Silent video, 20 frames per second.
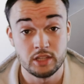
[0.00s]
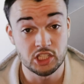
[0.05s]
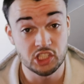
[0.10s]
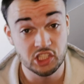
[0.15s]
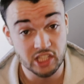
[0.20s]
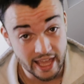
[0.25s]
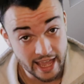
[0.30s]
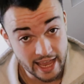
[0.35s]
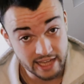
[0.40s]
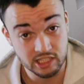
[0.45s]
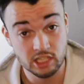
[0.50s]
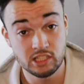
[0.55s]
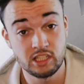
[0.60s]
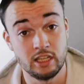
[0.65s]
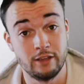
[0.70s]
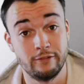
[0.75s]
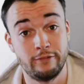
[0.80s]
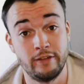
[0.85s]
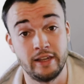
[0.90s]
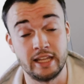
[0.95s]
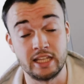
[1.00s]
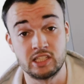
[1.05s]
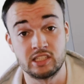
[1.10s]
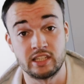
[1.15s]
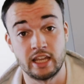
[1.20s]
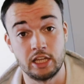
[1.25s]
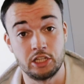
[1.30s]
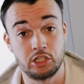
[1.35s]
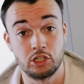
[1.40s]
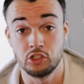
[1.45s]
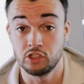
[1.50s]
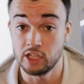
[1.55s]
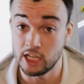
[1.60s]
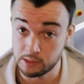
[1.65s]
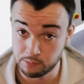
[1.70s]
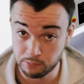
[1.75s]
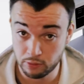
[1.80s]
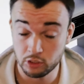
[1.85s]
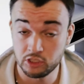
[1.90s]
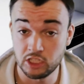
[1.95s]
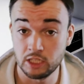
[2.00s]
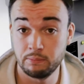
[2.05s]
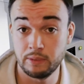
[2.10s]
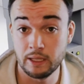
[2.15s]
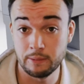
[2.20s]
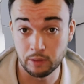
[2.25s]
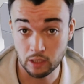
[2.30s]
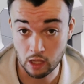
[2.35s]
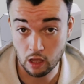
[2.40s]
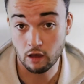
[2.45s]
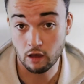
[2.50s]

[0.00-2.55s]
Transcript: The scarcity of filling stations is putting people